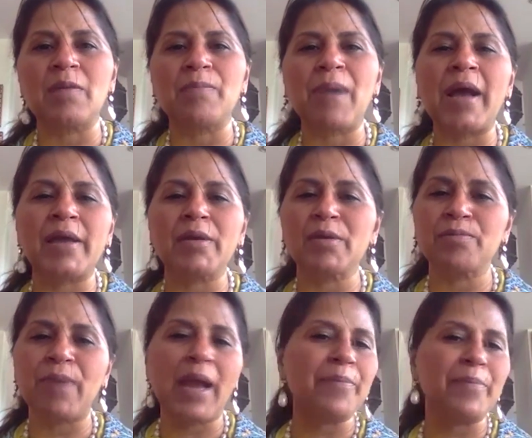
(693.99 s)
by
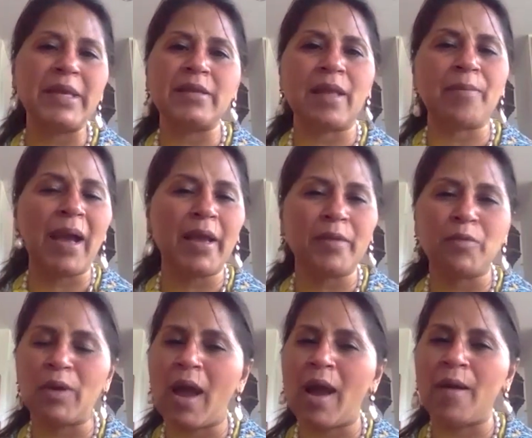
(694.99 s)
by being there by
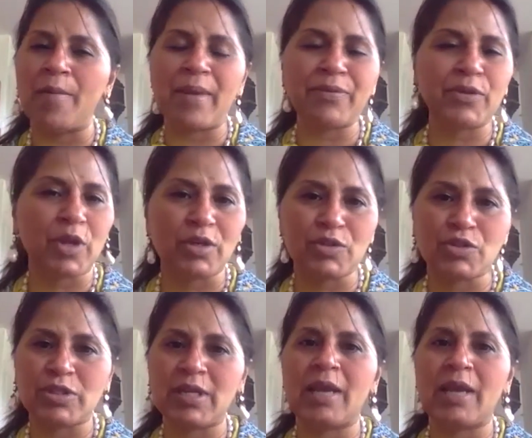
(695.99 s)
our methodology